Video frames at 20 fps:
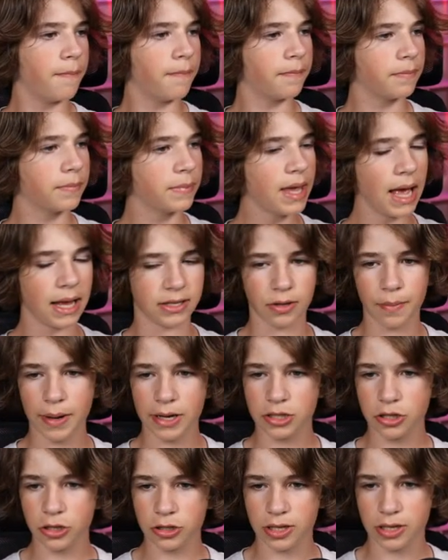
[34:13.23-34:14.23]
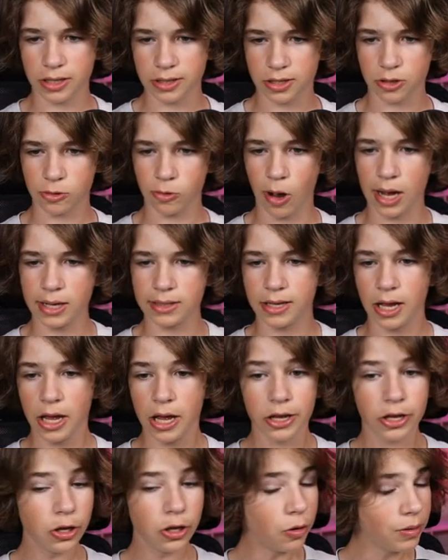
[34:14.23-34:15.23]
yeah, so make sure it's on squads.
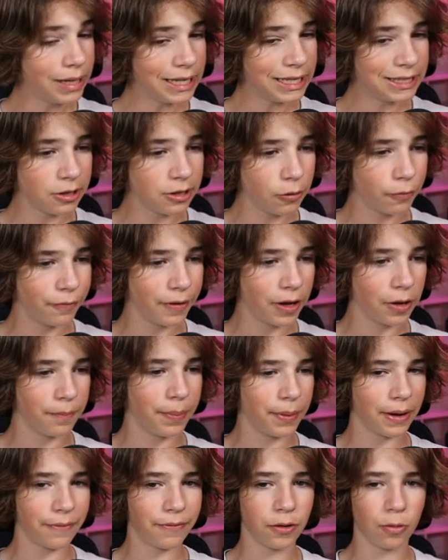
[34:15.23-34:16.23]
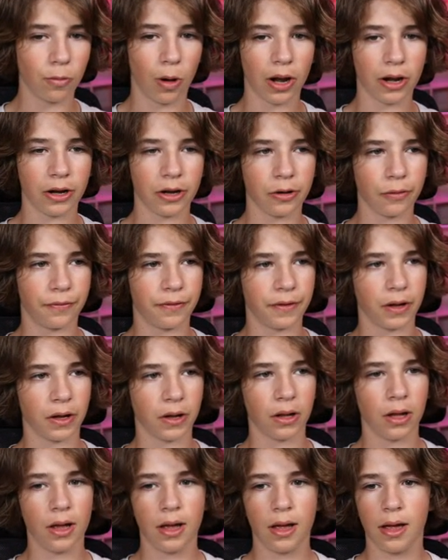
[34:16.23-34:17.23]
You don't need to do fill, but if you want to do fill,
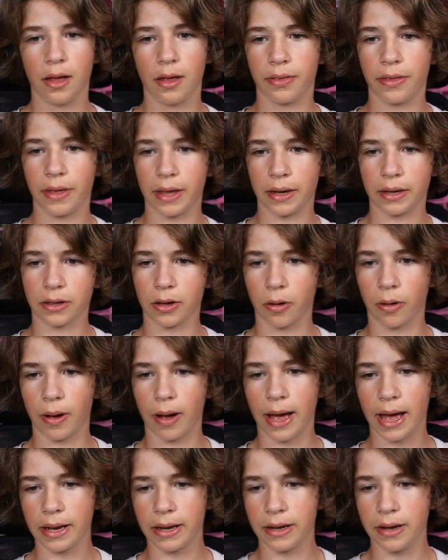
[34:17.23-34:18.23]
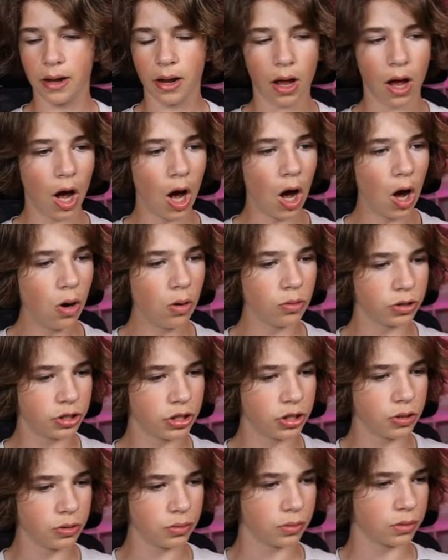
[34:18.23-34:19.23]
then go ahead. Oh,
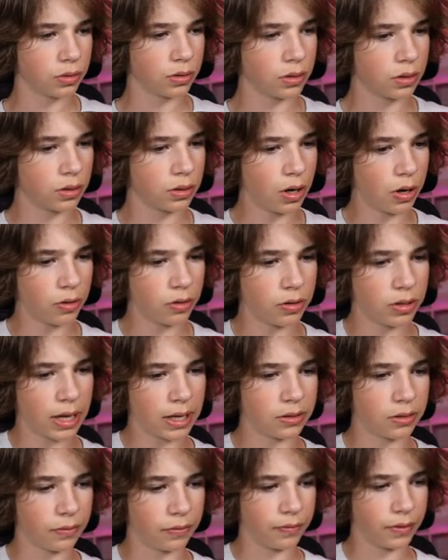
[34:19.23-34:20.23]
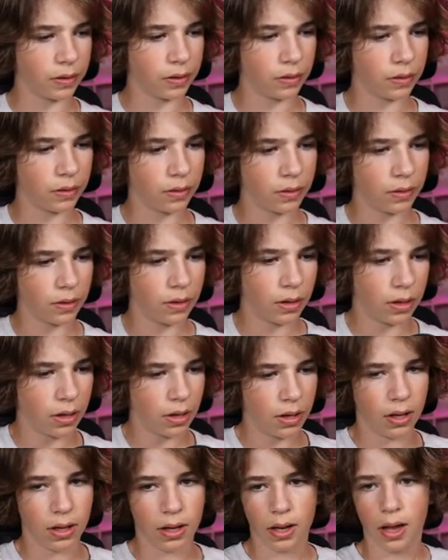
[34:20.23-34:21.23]
shoot. No, you can't do fill.
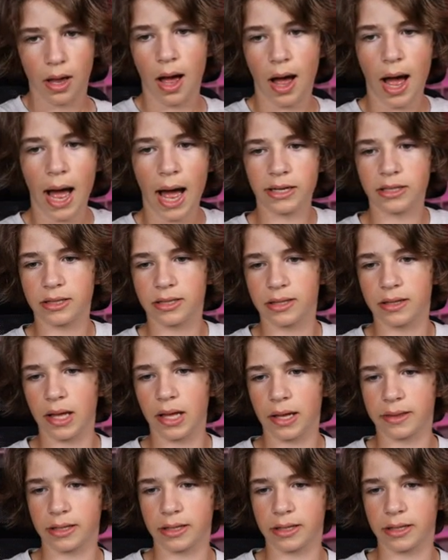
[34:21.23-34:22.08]
I just thought this